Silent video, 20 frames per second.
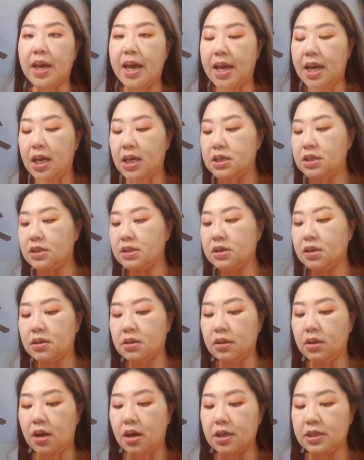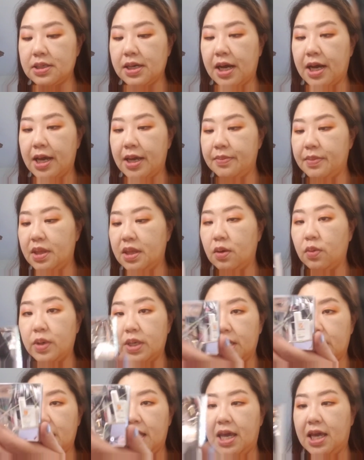and it took a long time, and then when
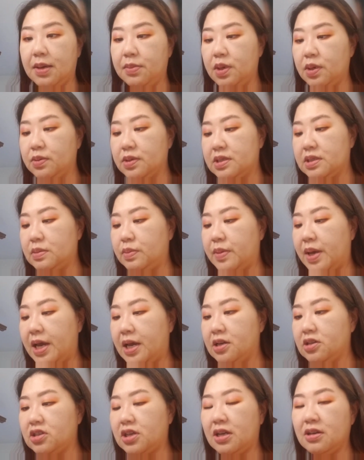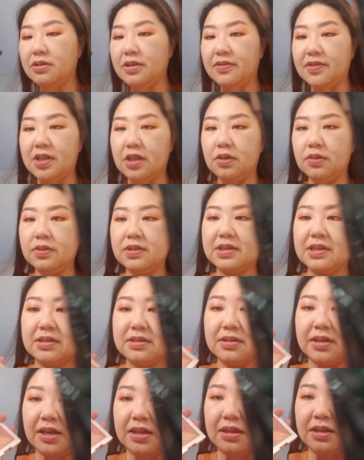it came, it was smashed. I don't even use
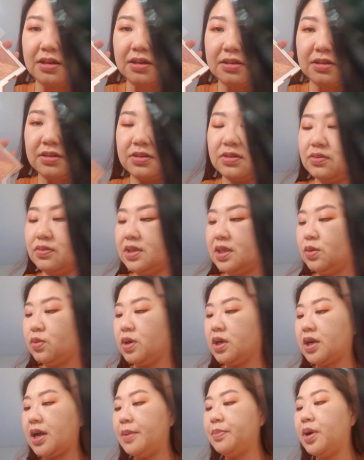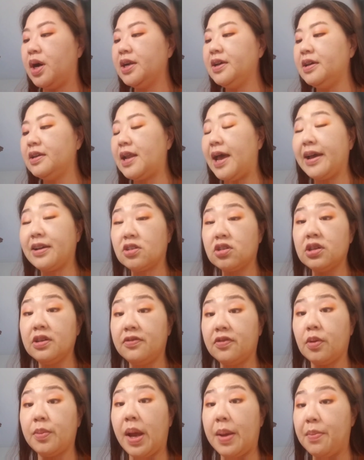this light thing. It doesn't really work. I bought it actually
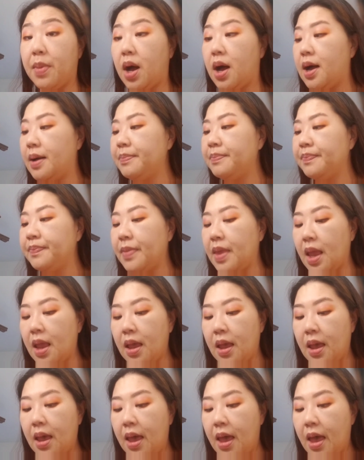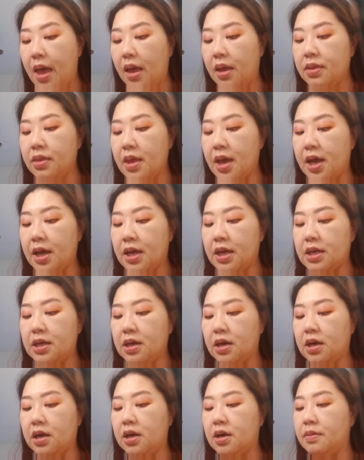for my mom, and then
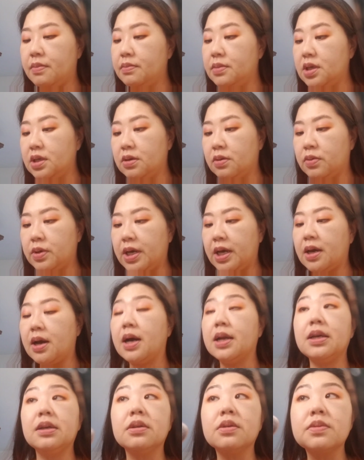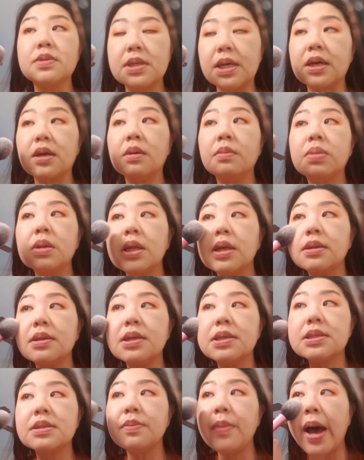you know, when I got it, it was like completely
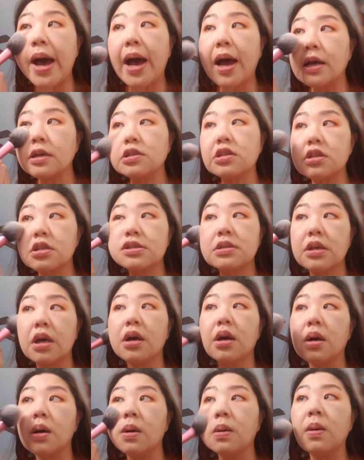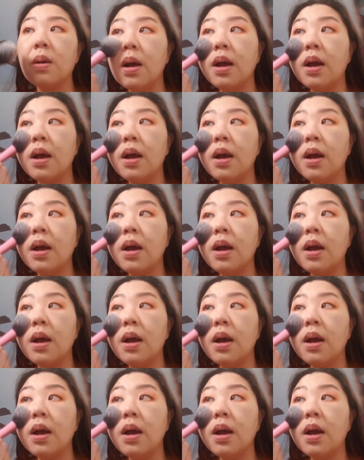smashed. So